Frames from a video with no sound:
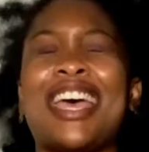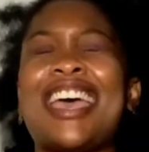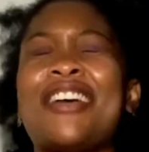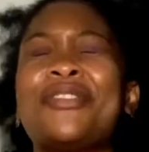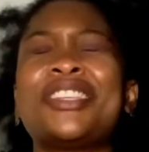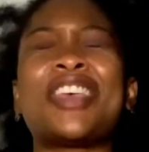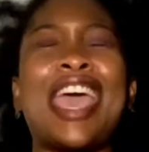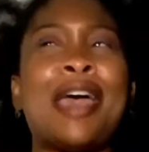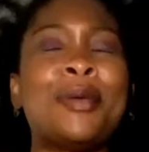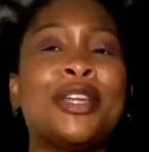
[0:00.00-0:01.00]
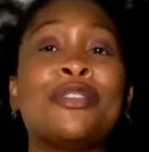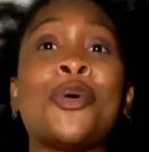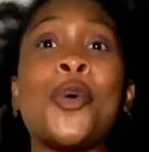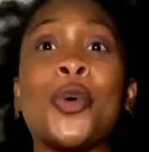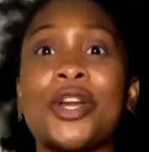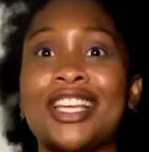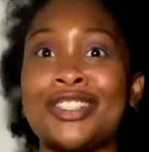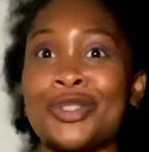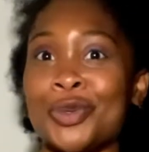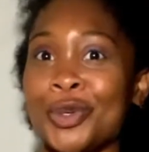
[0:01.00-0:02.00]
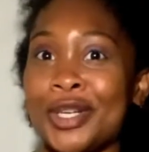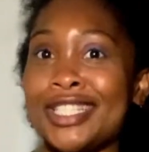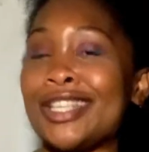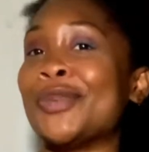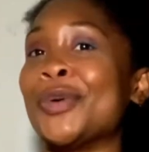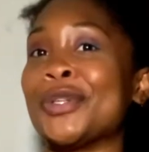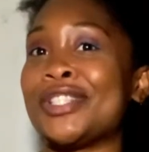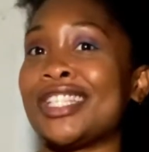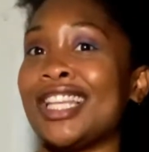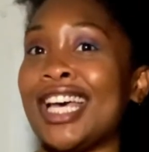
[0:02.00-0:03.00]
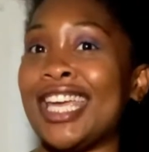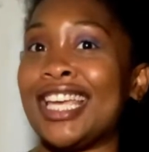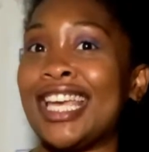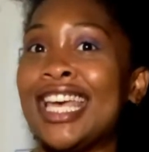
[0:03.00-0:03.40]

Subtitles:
have this habit of hoarding stories in order to